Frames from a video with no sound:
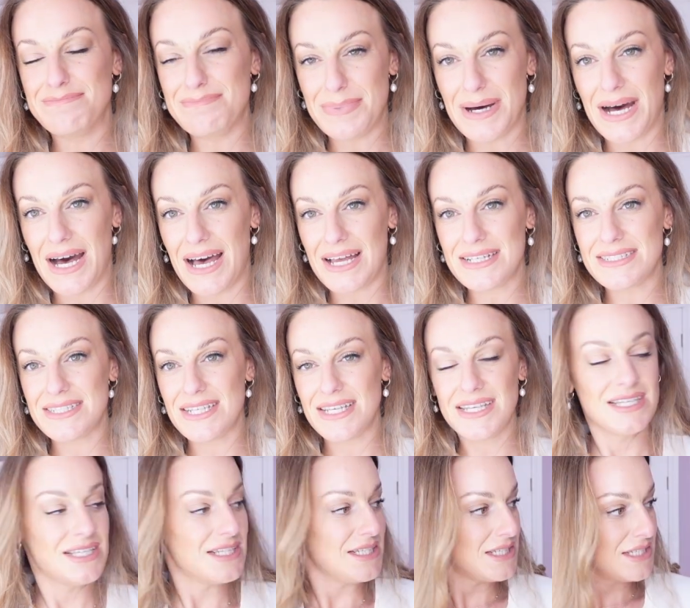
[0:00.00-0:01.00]
but
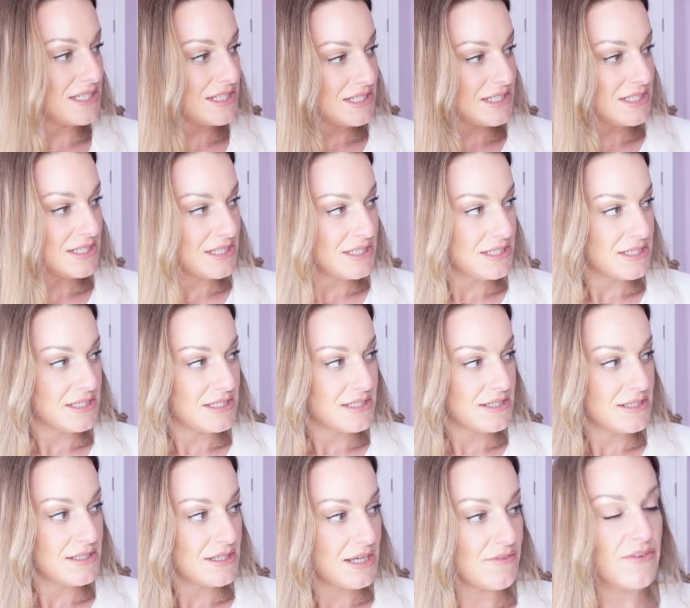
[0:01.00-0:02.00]

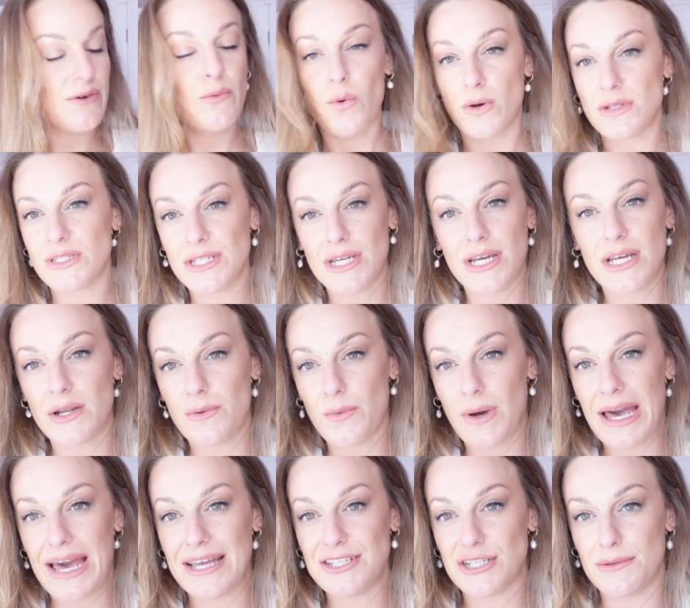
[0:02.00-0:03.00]
if I wasn't going to
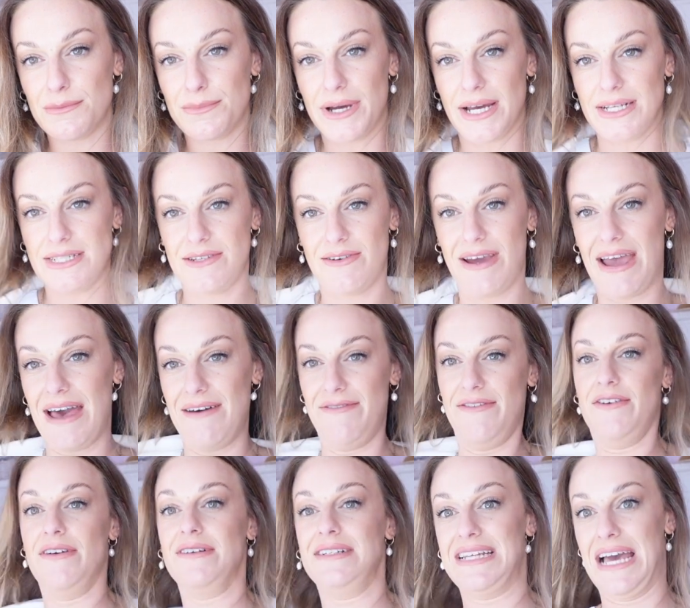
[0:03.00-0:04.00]
wear a jumper under it ever,
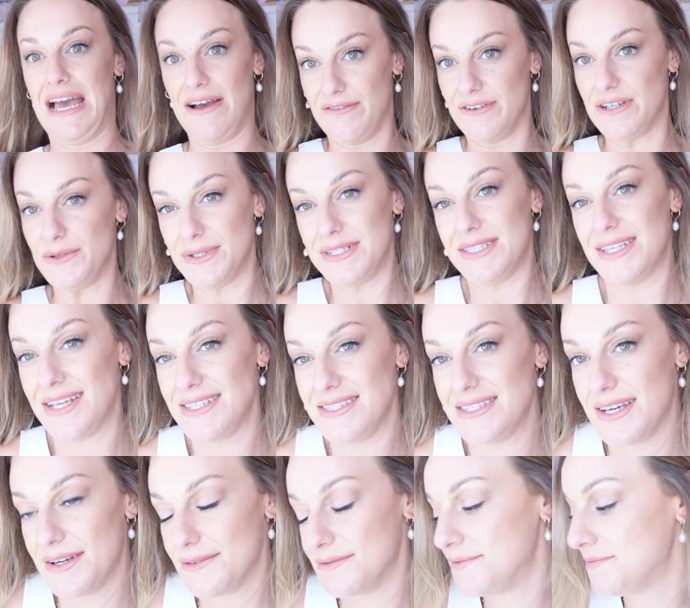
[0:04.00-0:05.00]
I definitely would size
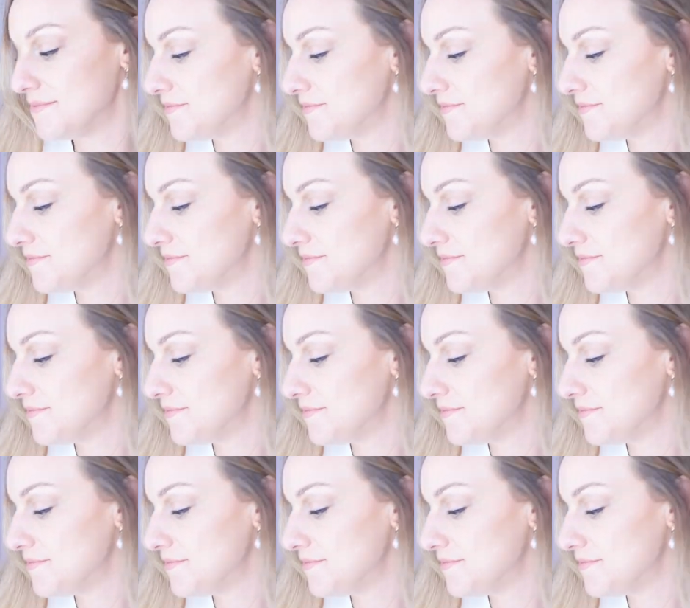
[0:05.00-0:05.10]
down.